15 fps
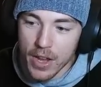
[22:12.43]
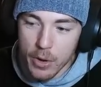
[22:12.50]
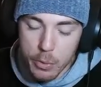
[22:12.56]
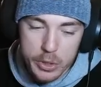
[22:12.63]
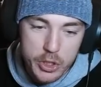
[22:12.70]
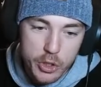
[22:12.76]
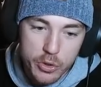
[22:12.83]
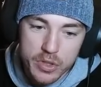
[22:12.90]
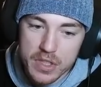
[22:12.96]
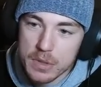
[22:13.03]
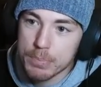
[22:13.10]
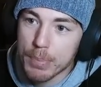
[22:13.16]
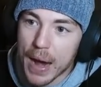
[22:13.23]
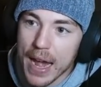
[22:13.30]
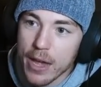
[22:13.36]
which uses
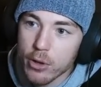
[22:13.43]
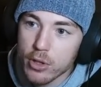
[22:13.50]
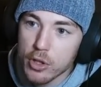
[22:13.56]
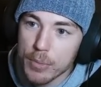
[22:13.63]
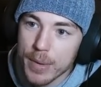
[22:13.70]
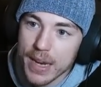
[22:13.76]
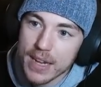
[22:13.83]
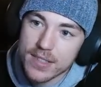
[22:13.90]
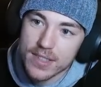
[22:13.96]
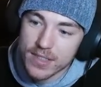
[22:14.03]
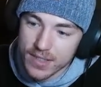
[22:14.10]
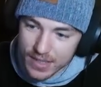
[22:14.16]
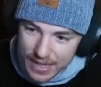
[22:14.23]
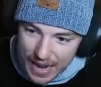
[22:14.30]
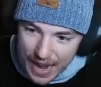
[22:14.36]

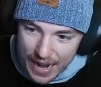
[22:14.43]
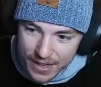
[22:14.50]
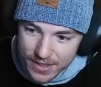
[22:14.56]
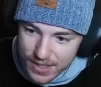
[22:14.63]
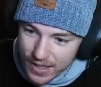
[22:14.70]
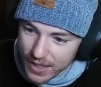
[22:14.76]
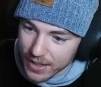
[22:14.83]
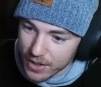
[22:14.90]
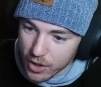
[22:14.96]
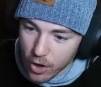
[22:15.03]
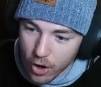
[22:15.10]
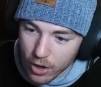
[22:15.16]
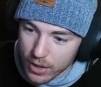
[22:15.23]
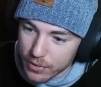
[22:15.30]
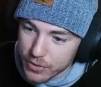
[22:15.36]
bioluminescence to act like a
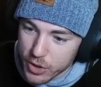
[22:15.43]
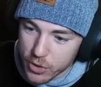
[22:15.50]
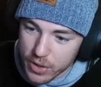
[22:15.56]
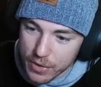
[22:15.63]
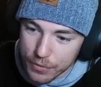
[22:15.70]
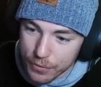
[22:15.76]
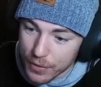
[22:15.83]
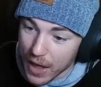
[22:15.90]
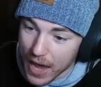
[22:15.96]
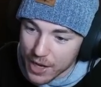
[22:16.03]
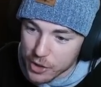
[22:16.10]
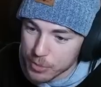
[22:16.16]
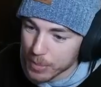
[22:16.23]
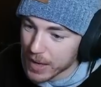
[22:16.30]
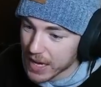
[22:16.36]
Call of Duty
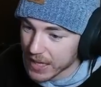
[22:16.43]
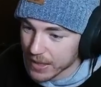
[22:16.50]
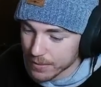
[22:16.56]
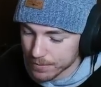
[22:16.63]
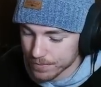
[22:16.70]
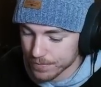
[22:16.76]
flashbang,